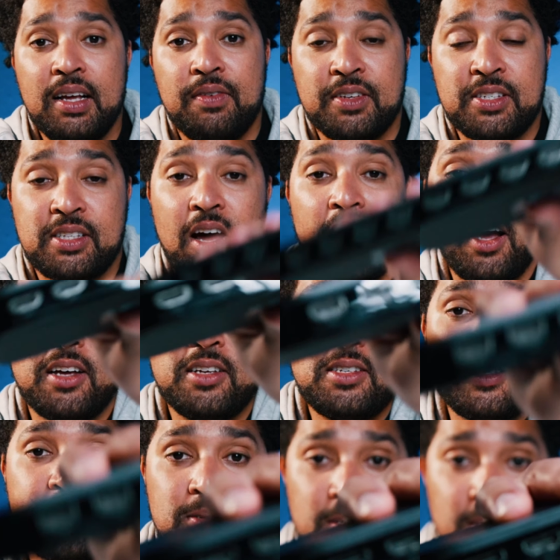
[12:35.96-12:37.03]
For
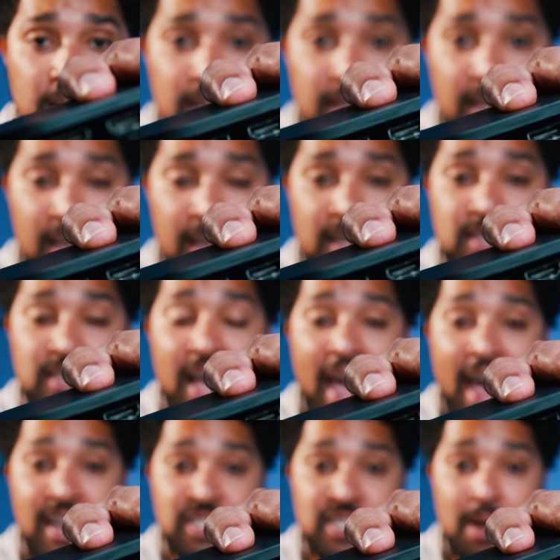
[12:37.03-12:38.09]
starters, it's a
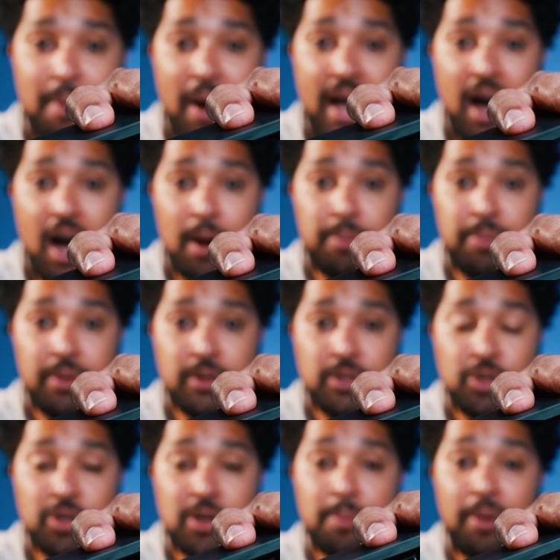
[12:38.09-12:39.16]
H D M I hub.
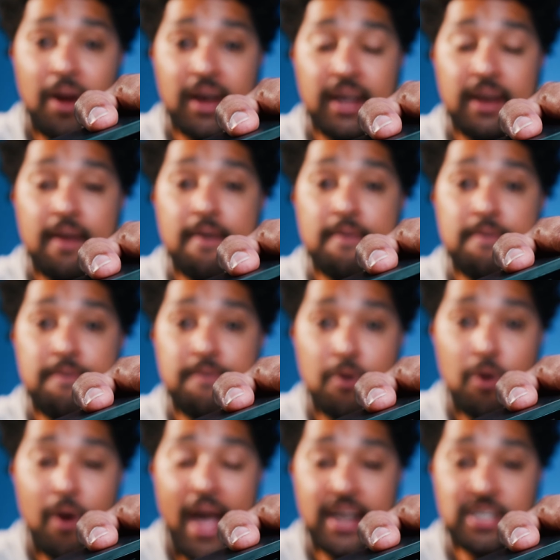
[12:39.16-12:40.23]
You can plug in
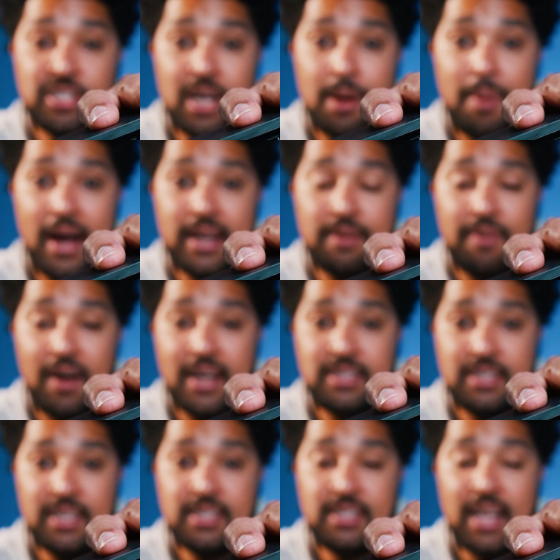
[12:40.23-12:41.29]
four H D M I
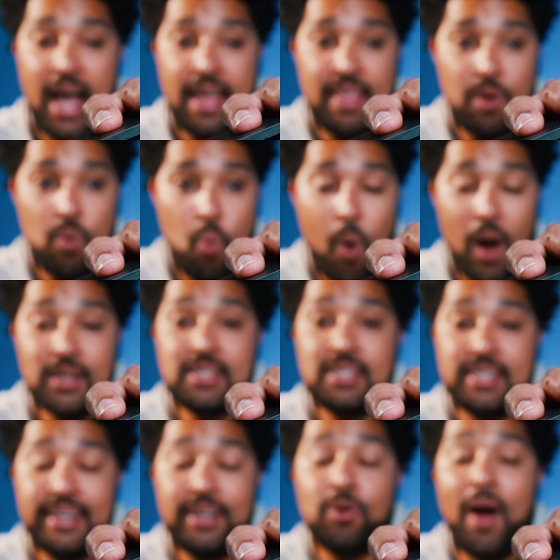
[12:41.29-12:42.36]
devices, and then one
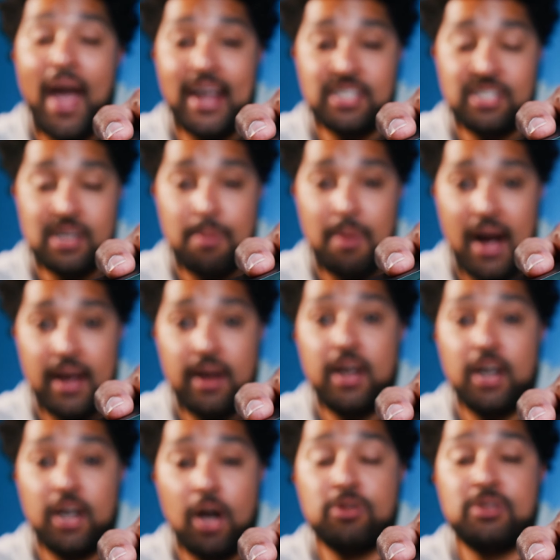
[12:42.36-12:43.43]
single H D M I
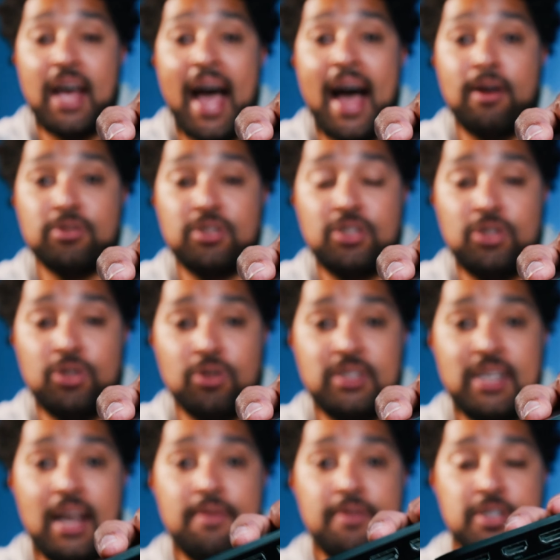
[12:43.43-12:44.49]
goes out to your
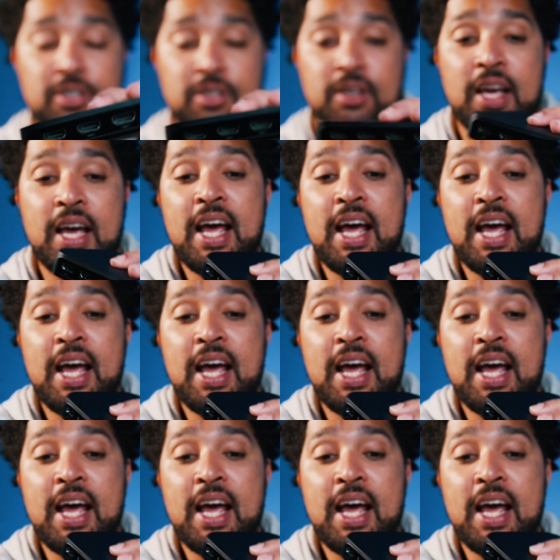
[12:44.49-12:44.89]
television.